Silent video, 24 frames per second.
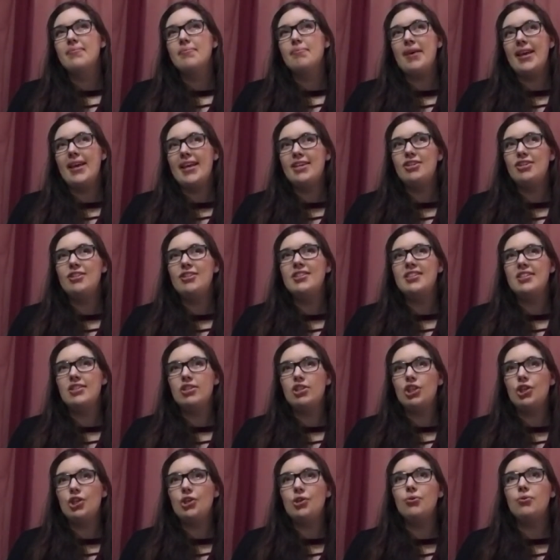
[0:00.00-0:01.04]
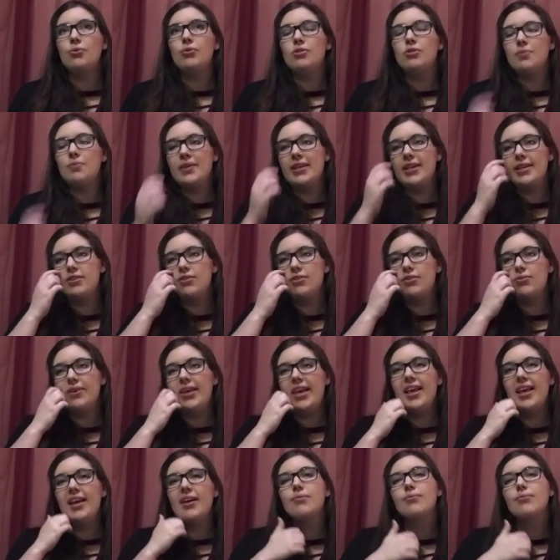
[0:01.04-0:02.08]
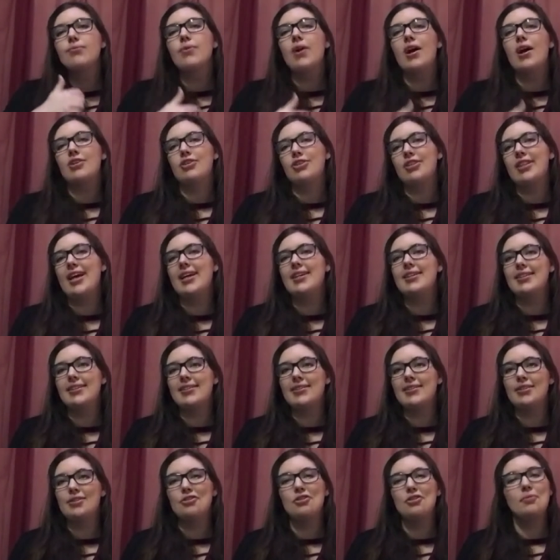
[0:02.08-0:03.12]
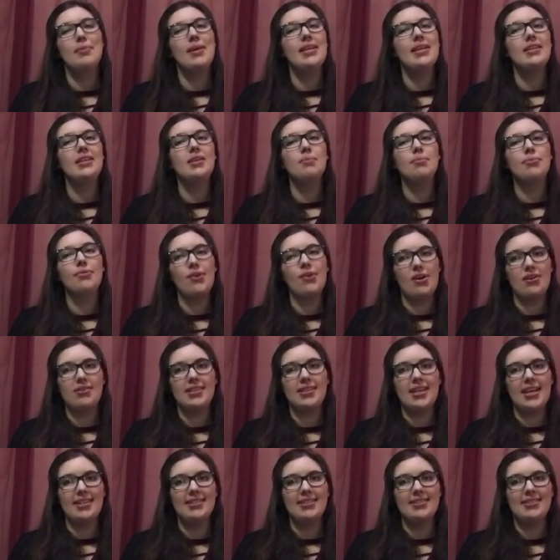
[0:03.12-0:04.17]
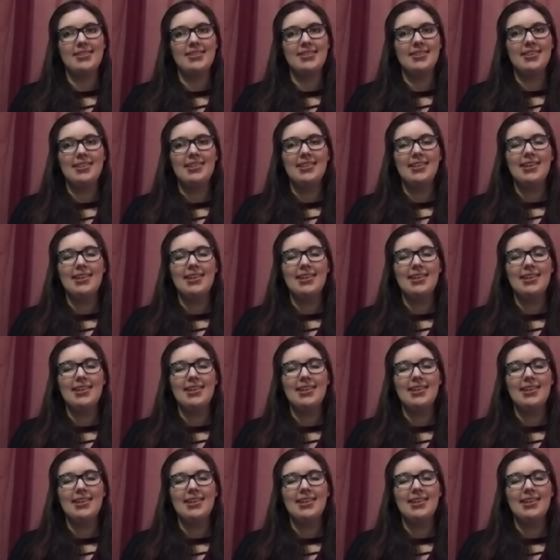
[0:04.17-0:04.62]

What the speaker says: patience is huge because you can't rush that decision-making process.